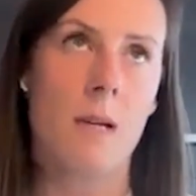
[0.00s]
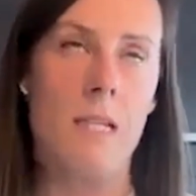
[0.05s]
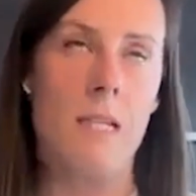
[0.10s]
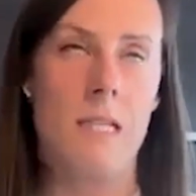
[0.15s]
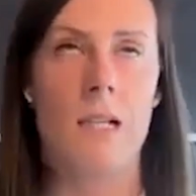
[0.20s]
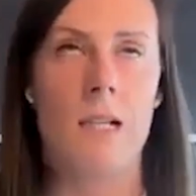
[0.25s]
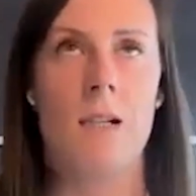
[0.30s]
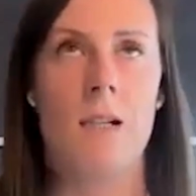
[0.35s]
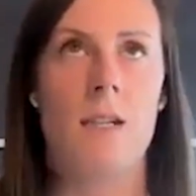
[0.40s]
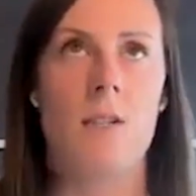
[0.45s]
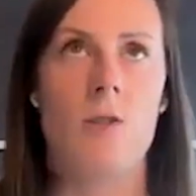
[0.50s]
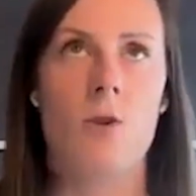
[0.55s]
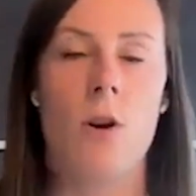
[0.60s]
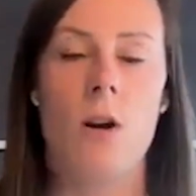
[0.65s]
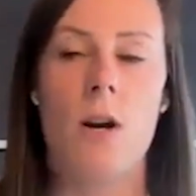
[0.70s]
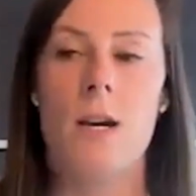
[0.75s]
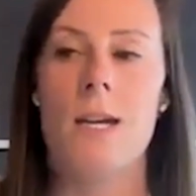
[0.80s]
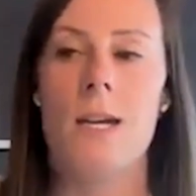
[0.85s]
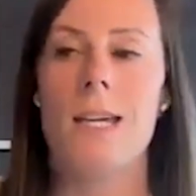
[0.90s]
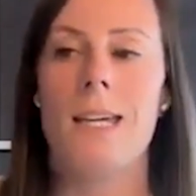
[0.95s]
basically
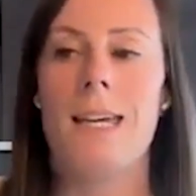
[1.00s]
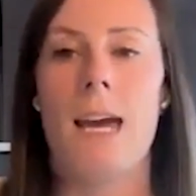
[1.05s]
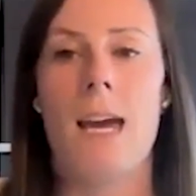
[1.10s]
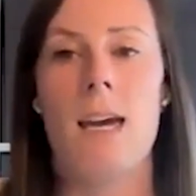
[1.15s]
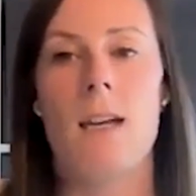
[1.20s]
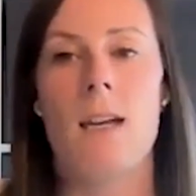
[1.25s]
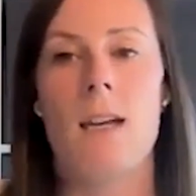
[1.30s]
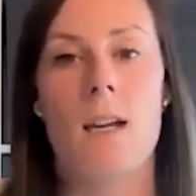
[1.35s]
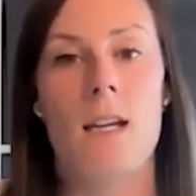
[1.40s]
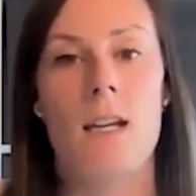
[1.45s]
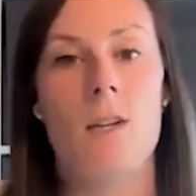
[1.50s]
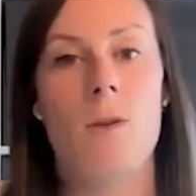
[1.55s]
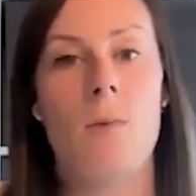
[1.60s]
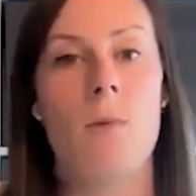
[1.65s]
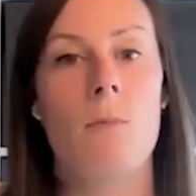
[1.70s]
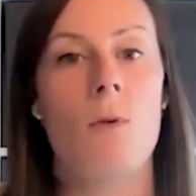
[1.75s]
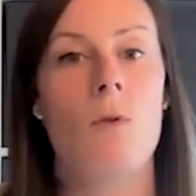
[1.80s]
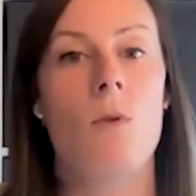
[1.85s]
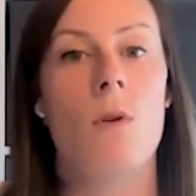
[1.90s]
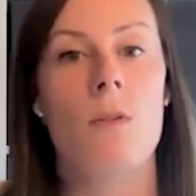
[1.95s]
try and get a little
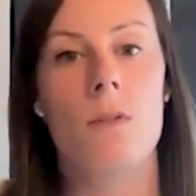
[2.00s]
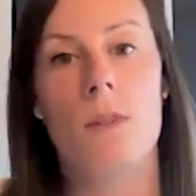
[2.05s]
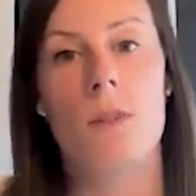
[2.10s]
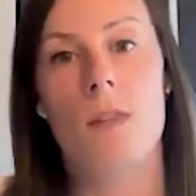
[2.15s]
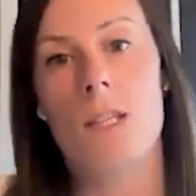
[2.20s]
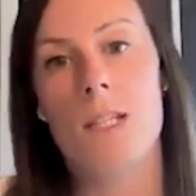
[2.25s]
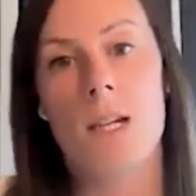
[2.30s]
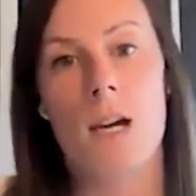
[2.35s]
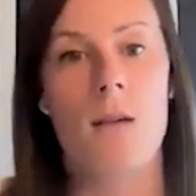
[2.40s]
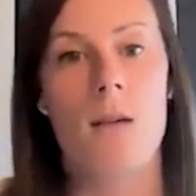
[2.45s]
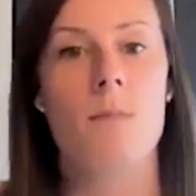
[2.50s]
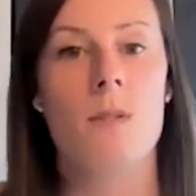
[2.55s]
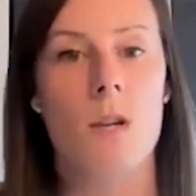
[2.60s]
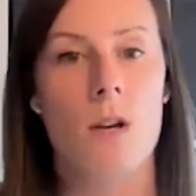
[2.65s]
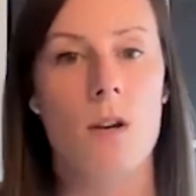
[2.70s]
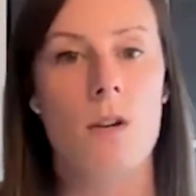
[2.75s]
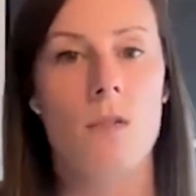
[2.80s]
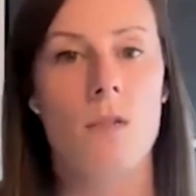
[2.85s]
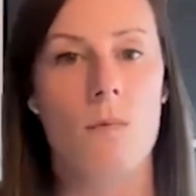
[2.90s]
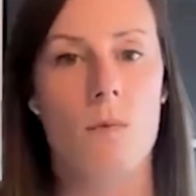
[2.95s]
bit more on the time
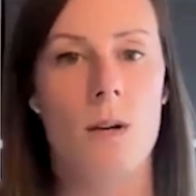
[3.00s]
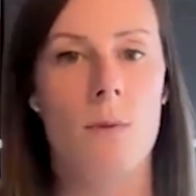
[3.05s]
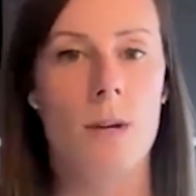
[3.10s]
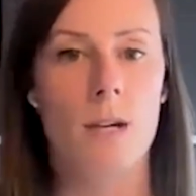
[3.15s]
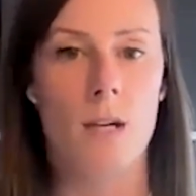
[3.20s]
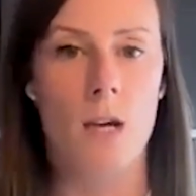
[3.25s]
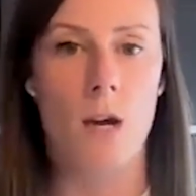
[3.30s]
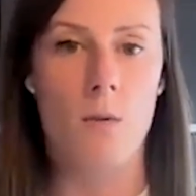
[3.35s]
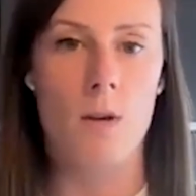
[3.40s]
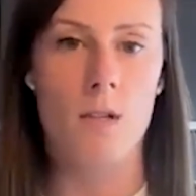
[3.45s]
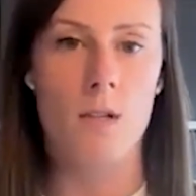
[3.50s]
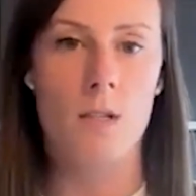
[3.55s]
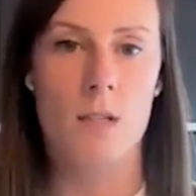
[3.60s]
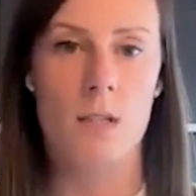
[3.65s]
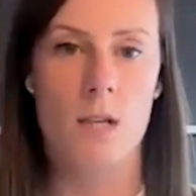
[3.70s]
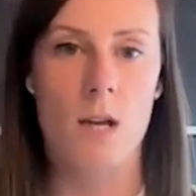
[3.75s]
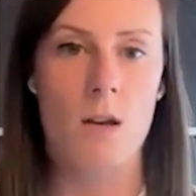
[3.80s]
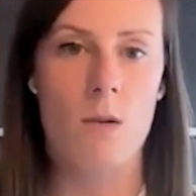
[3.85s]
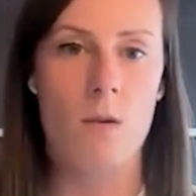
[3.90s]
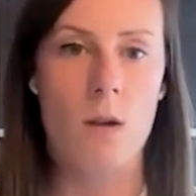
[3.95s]
zone of where we're going.
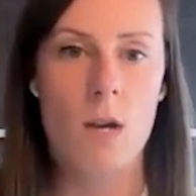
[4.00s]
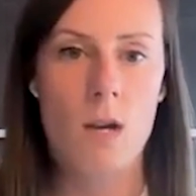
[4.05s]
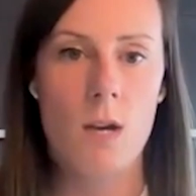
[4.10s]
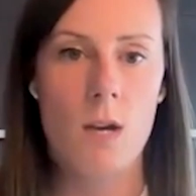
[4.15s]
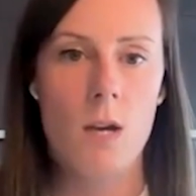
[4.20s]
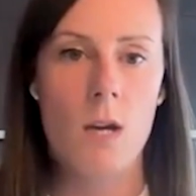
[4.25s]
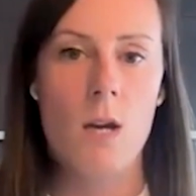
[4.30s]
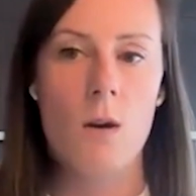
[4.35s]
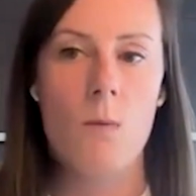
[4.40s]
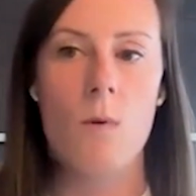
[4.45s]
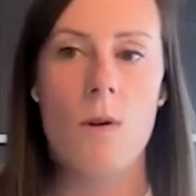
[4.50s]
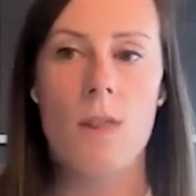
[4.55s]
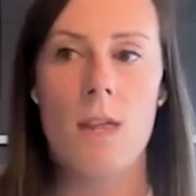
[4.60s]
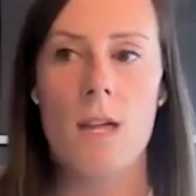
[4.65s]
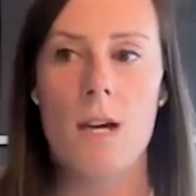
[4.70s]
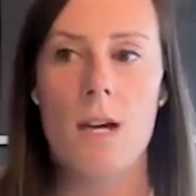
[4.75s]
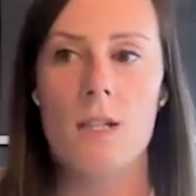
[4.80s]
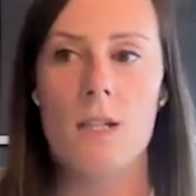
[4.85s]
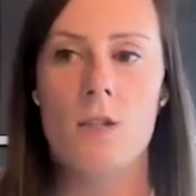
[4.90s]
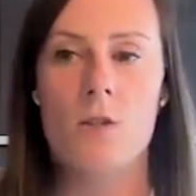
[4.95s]
So whether
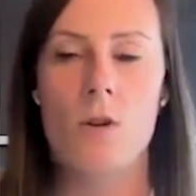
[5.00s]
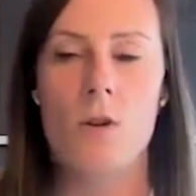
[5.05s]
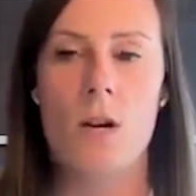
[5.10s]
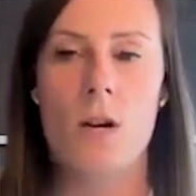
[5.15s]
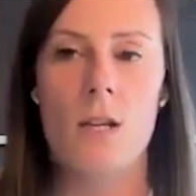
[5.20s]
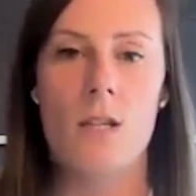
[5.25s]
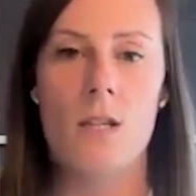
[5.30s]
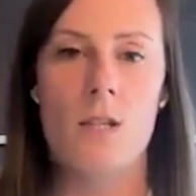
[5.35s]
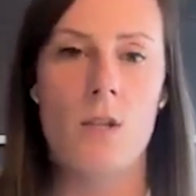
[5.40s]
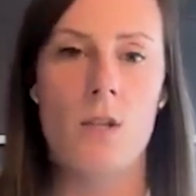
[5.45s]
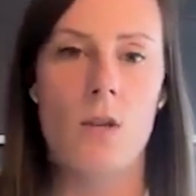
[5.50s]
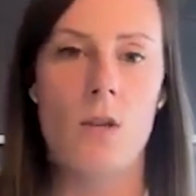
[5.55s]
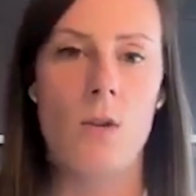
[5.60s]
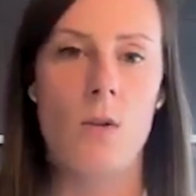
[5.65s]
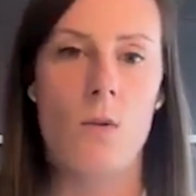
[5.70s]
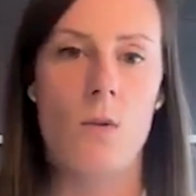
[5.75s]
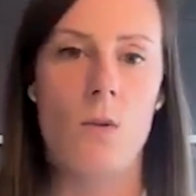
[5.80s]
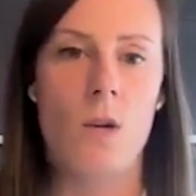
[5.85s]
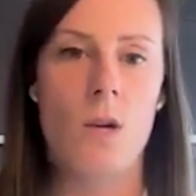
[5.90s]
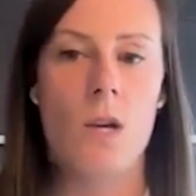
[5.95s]
that's trying
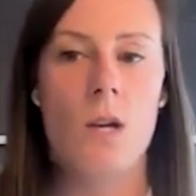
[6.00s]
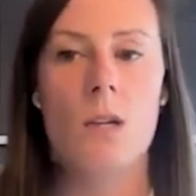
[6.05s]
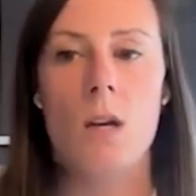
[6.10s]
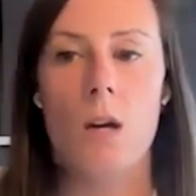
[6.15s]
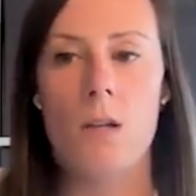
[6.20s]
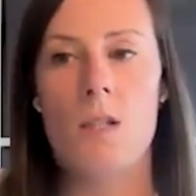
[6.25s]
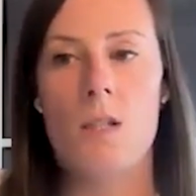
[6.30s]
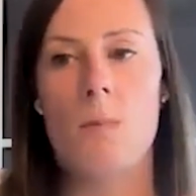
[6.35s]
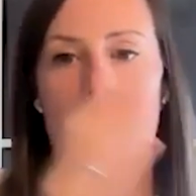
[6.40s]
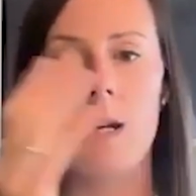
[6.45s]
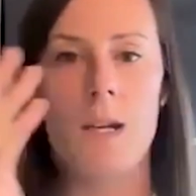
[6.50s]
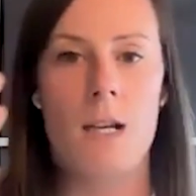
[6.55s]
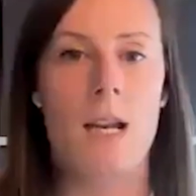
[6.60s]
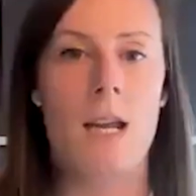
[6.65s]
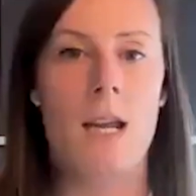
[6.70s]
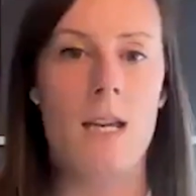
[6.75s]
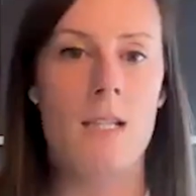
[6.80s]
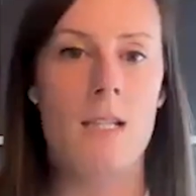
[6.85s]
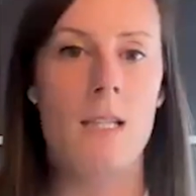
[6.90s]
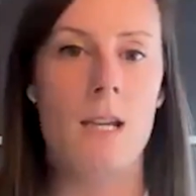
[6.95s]
to go to bed
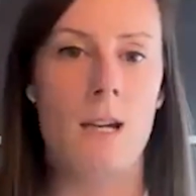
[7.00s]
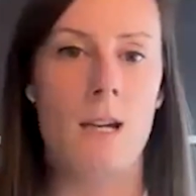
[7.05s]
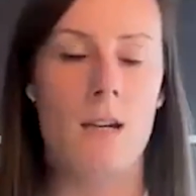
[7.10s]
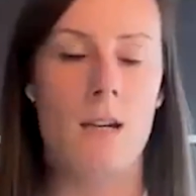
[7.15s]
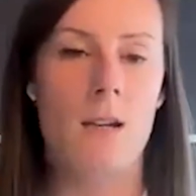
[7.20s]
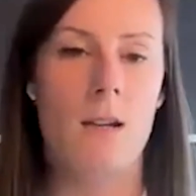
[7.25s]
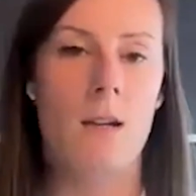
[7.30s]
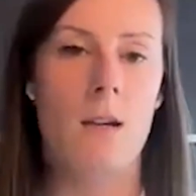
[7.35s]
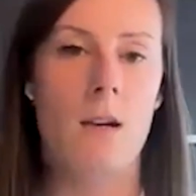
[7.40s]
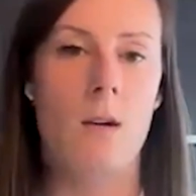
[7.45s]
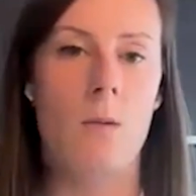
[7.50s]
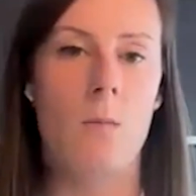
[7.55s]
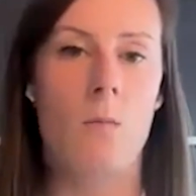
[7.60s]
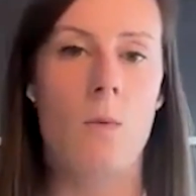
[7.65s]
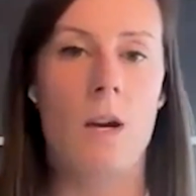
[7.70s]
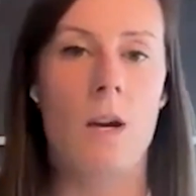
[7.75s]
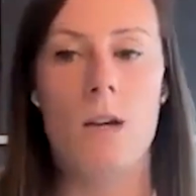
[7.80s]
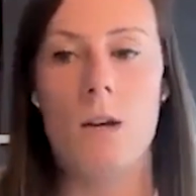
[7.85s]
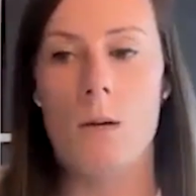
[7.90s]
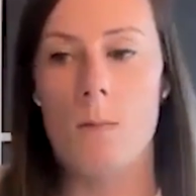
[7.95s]
later and
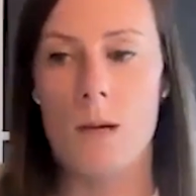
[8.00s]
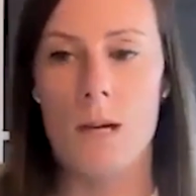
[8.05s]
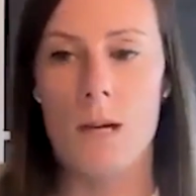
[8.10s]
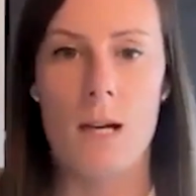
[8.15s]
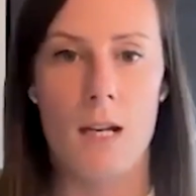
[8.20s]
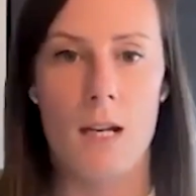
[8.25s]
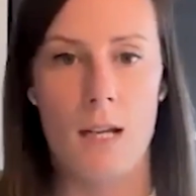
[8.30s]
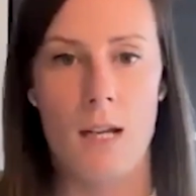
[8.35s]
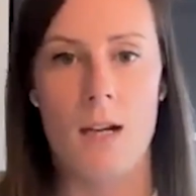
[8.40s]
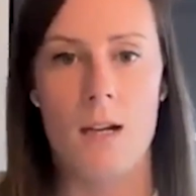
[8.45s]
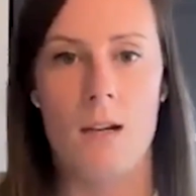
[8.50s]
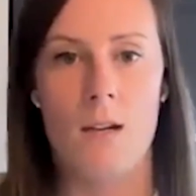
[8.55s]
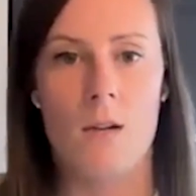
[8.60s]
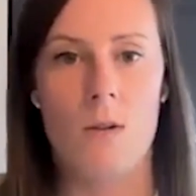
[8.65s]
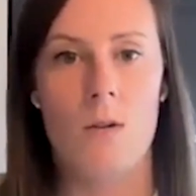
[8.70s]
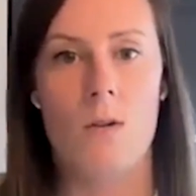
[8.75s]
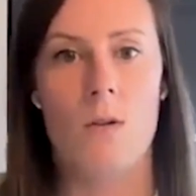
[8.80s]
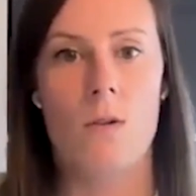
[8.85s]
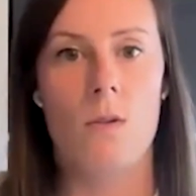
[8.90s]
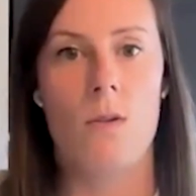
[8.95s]
wake up earlier
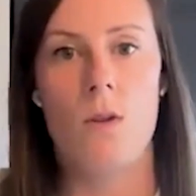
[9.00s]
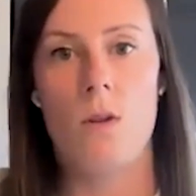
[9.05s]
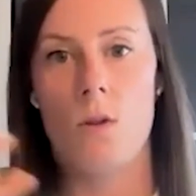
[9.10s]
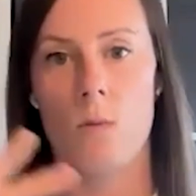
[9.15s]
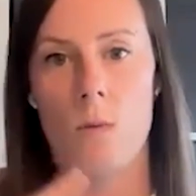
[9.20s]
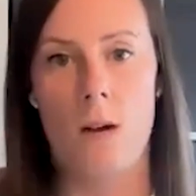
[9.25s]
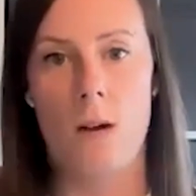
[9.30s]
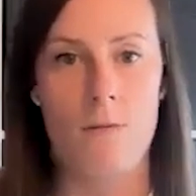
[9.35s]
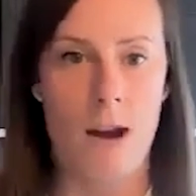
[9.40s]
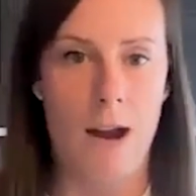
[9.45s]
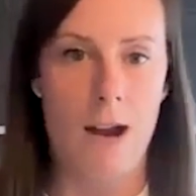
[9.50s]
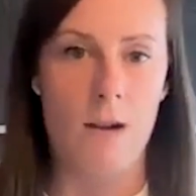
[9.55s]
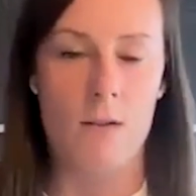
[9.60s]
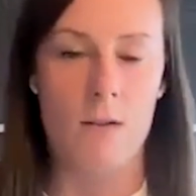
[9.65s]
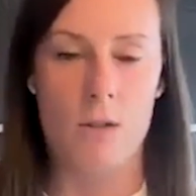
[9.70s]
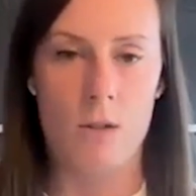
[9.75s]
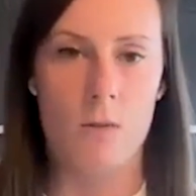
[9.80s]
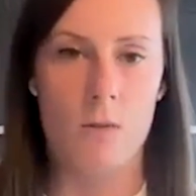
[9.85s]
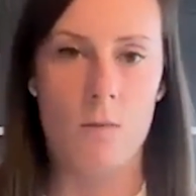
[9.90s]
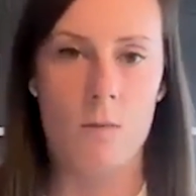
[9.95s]
or the other way
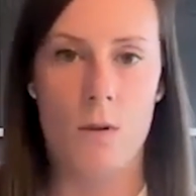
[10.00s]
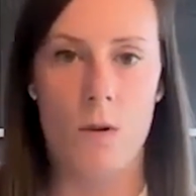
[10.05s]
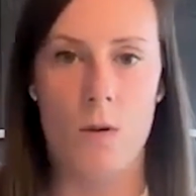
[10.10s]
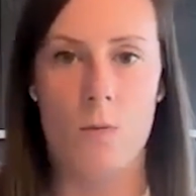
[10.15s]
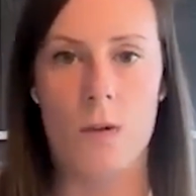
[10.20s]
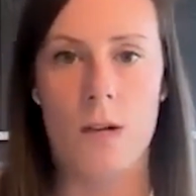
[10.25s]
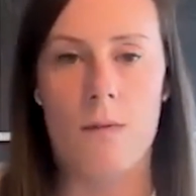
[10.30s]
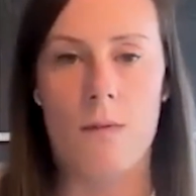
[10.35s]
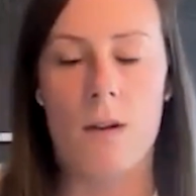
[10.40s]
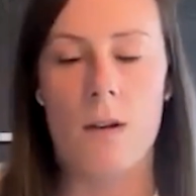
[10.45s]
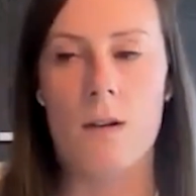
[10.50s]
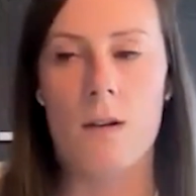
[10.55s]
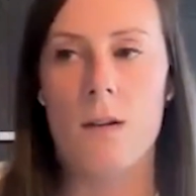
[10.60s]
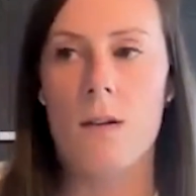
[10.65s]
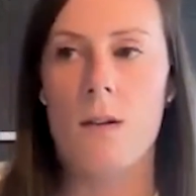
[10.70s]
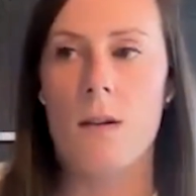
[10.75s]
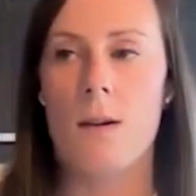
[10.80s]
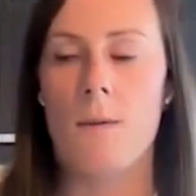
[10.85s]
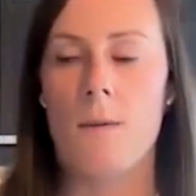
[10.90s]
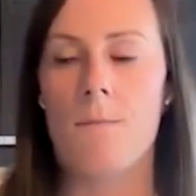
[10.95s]
around or whatever,
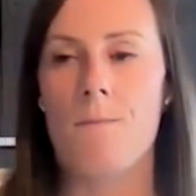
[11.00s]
